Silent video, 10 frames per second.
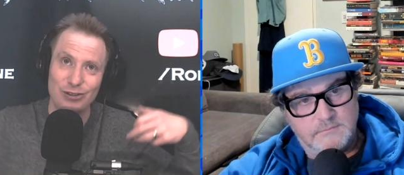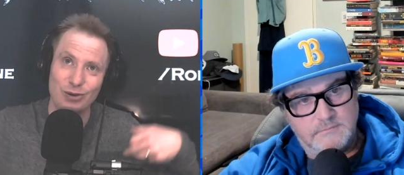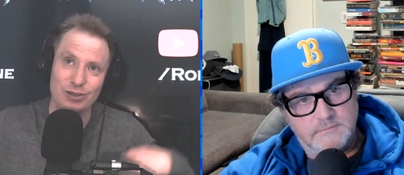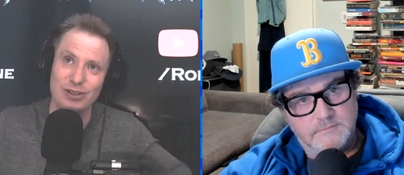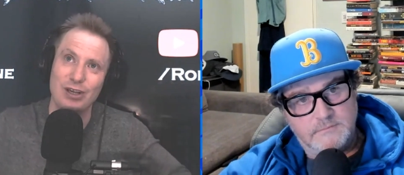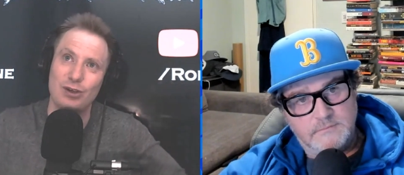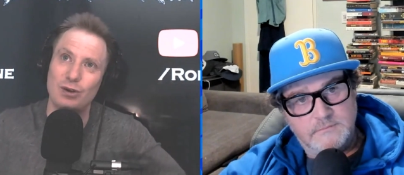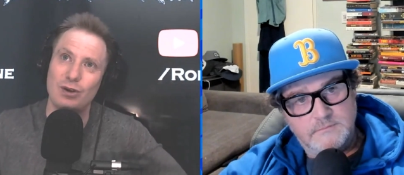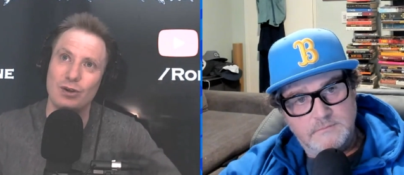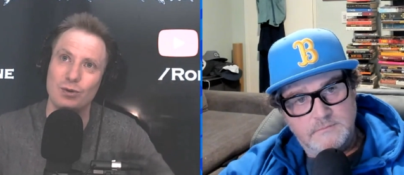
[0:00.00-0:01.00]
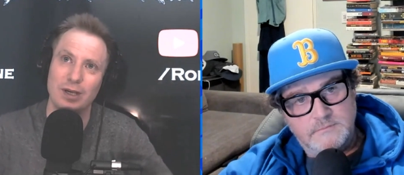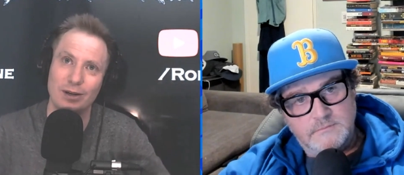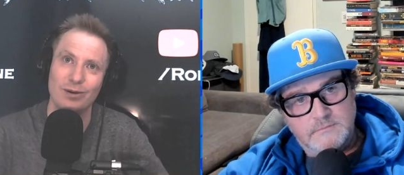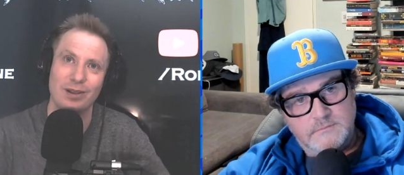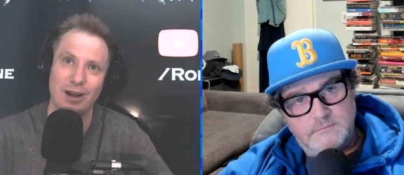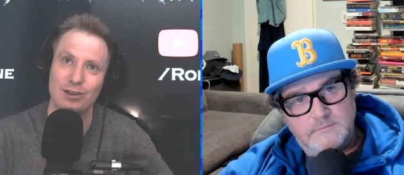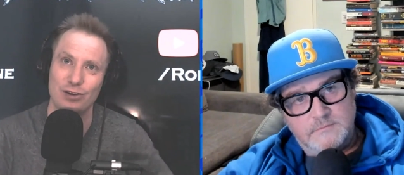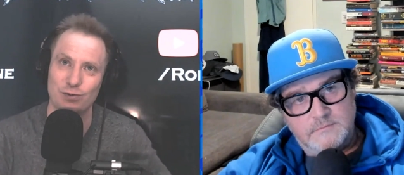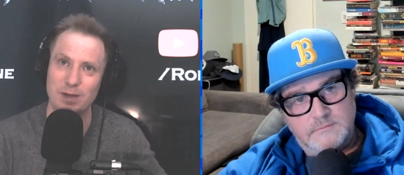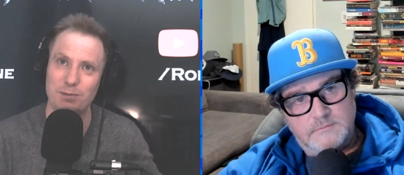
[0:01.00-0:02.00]
Speaker 1: So it's like you hear a lot of
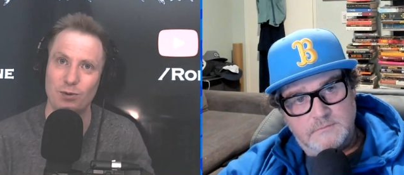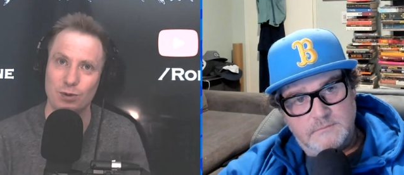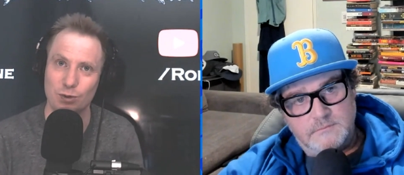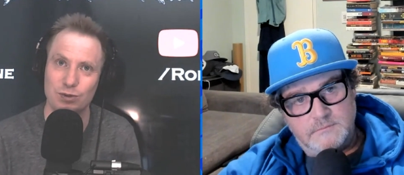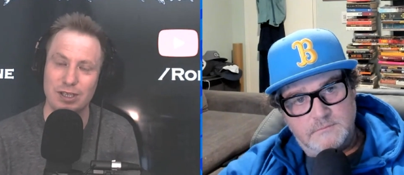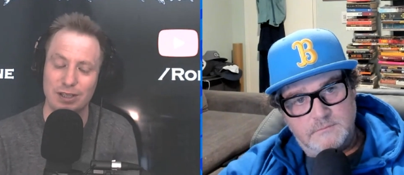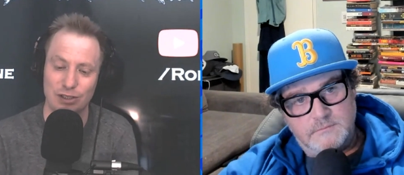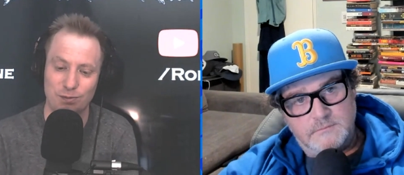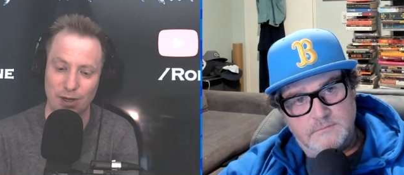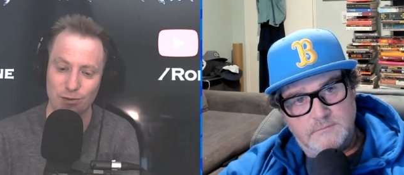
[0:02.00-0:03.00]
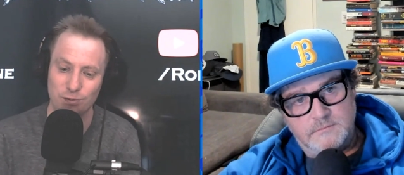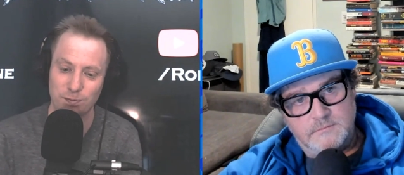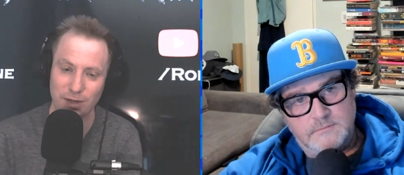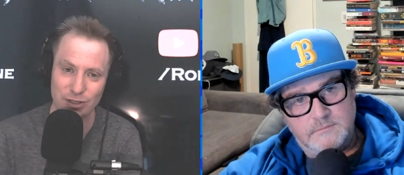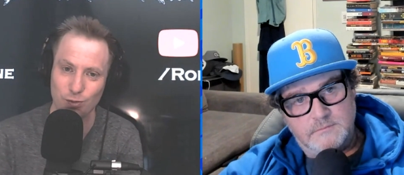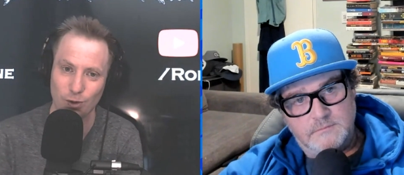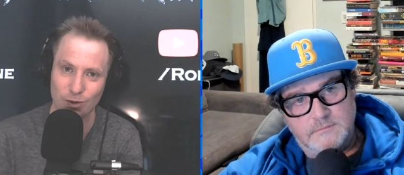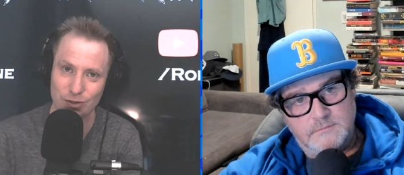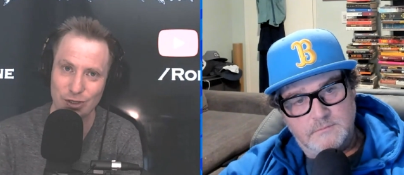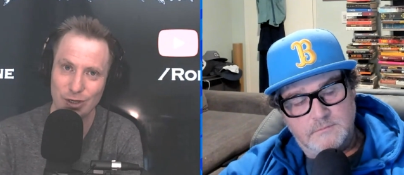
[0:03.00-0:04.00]
these people using these bud-
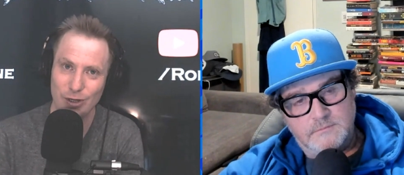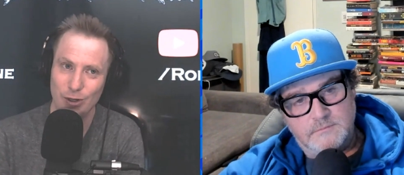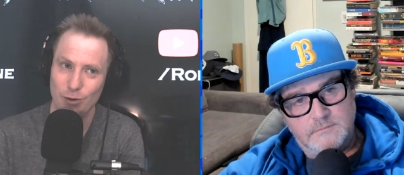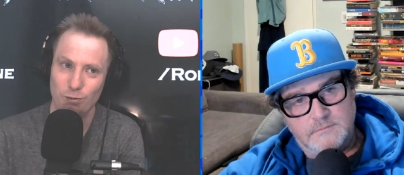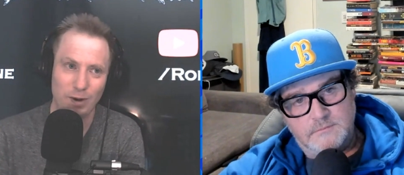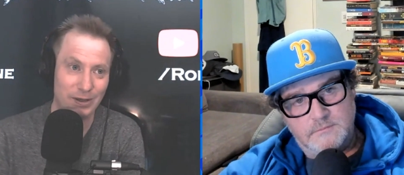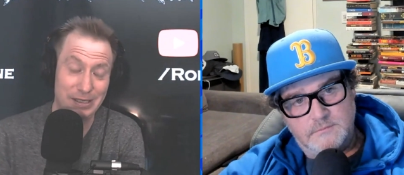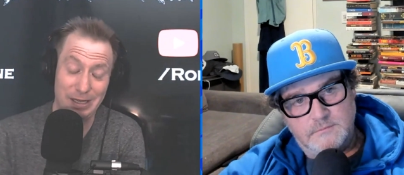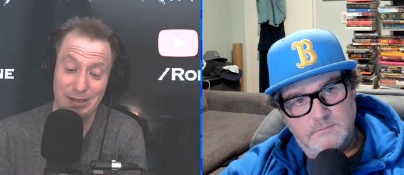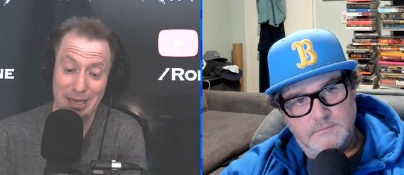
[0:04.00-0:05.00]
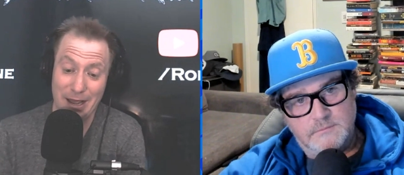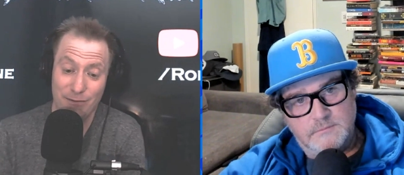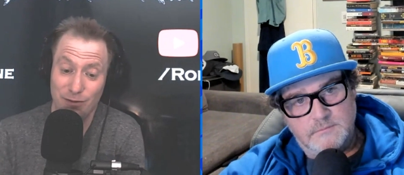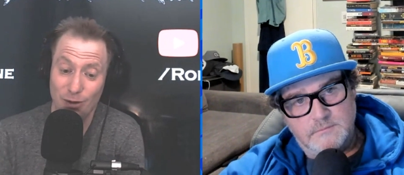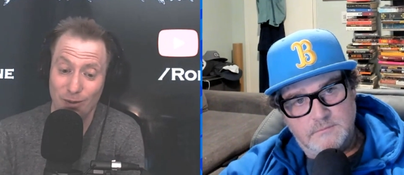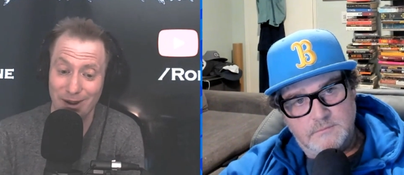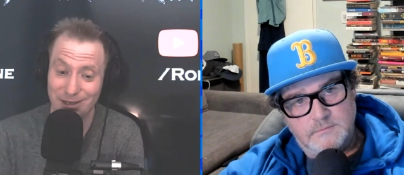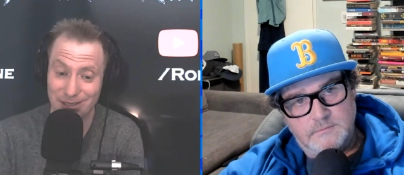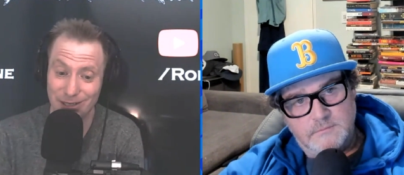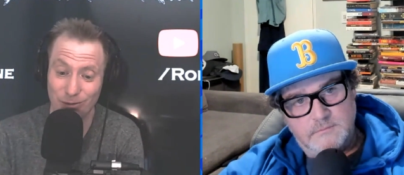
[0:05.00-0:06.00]
buzzwords, where it's like they have no
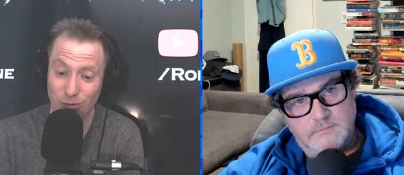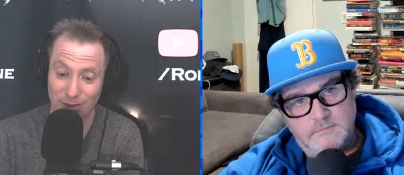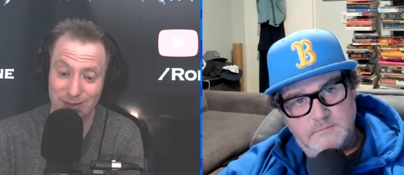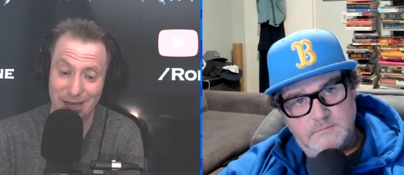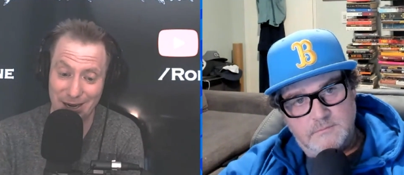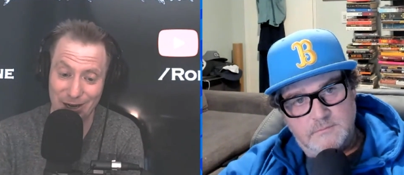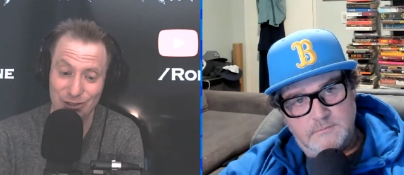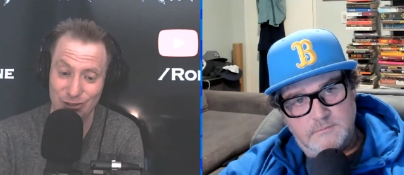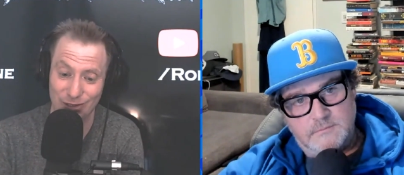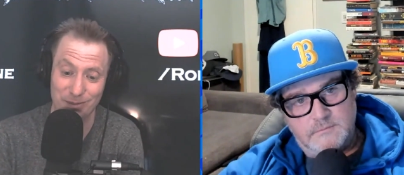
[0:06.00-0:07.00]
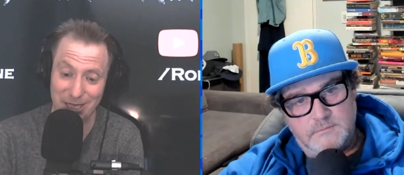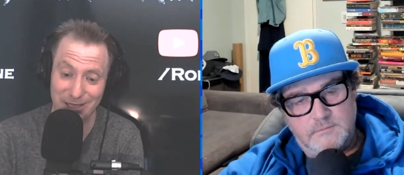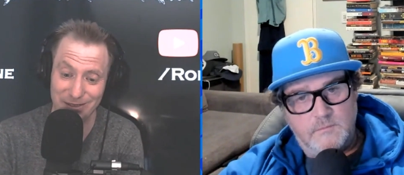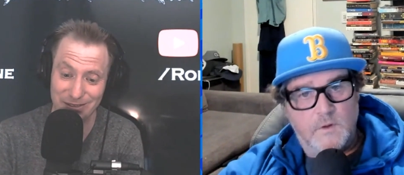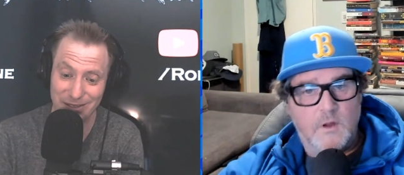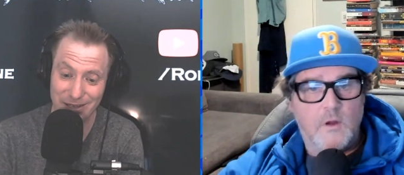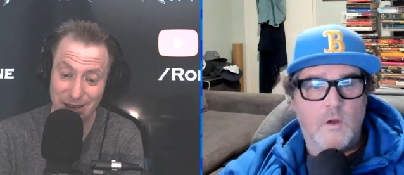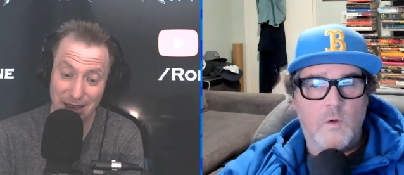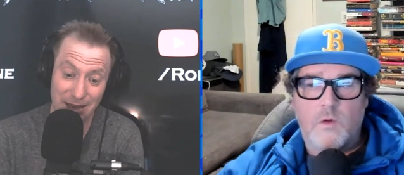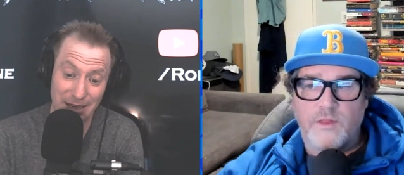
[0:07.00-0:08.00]
idea what that actually means.
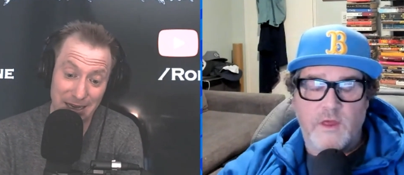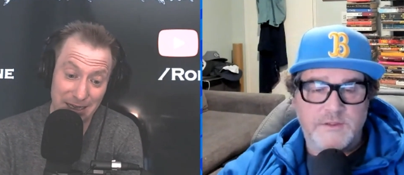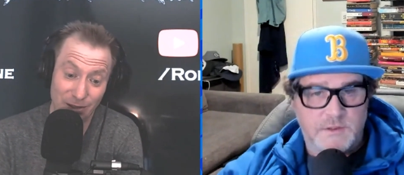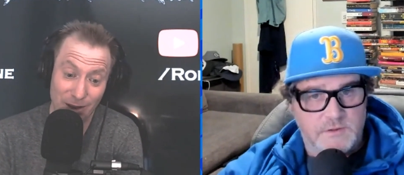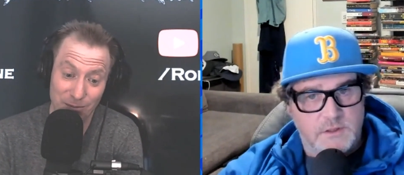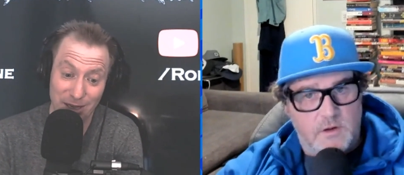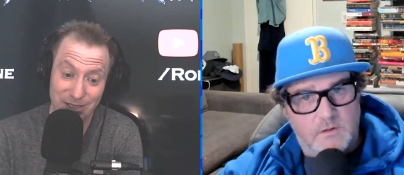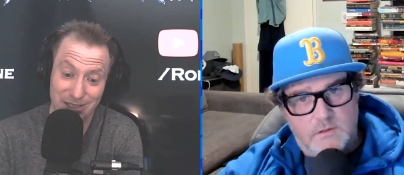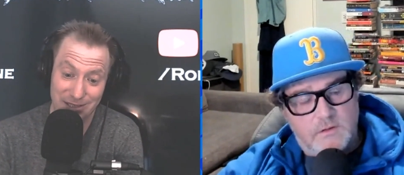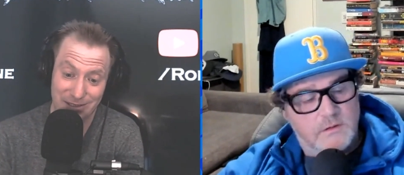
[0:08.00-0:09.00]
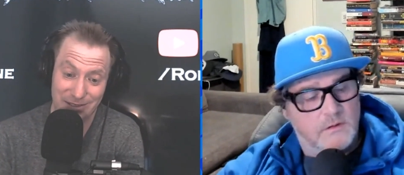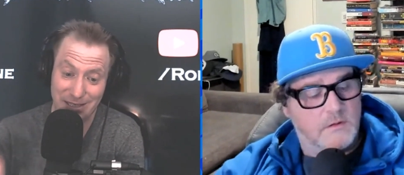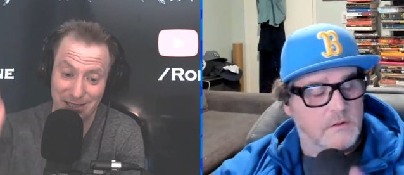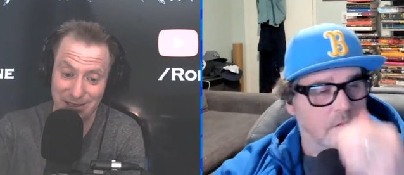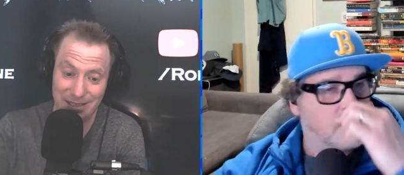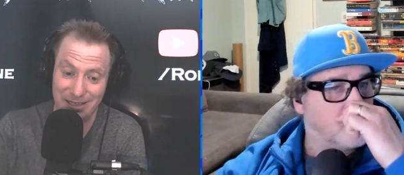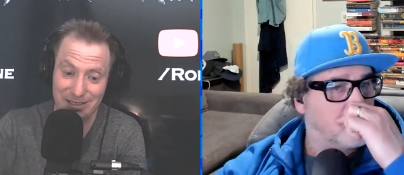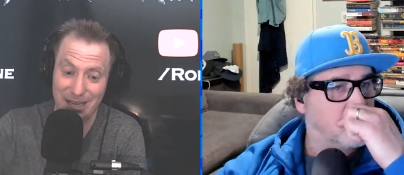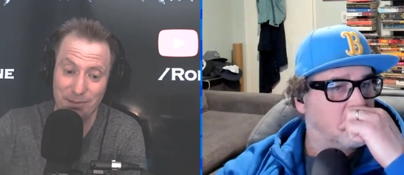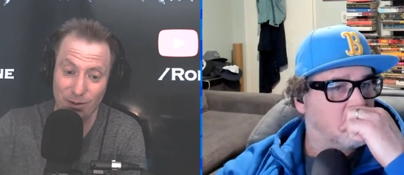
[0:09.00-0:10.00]
Well, and, and Elon Musk is an, an,
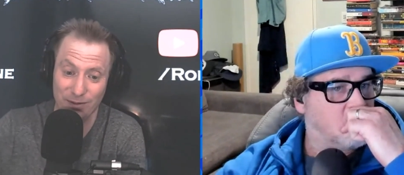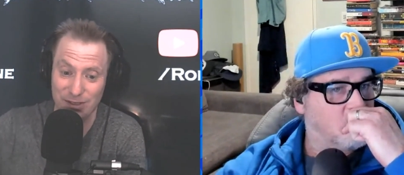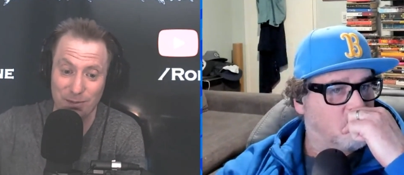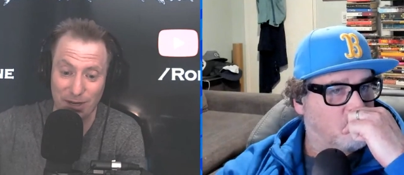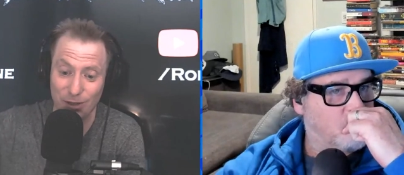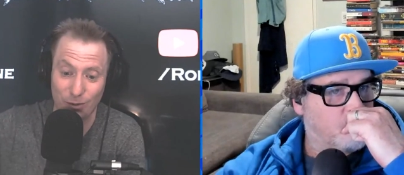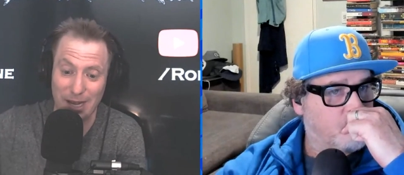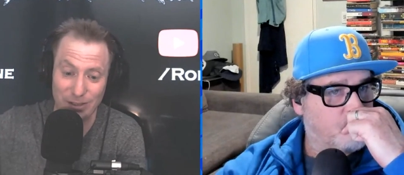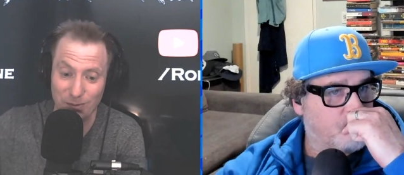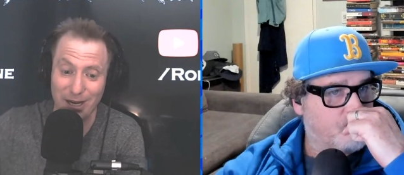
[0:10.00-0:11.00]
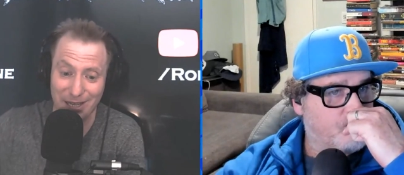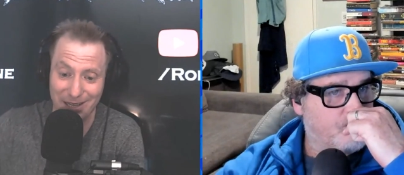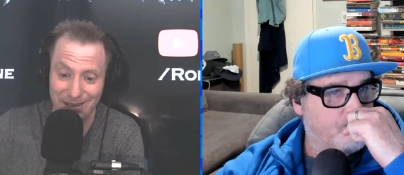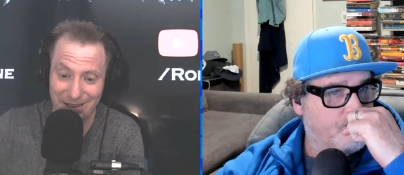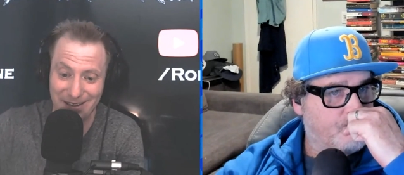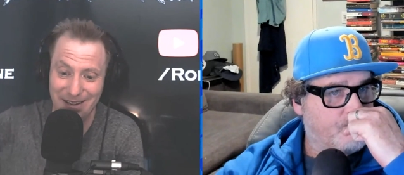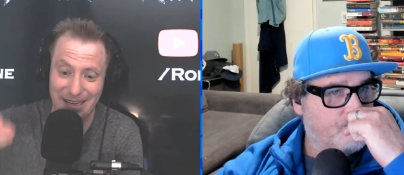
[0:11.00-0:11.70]
example of somebody who has money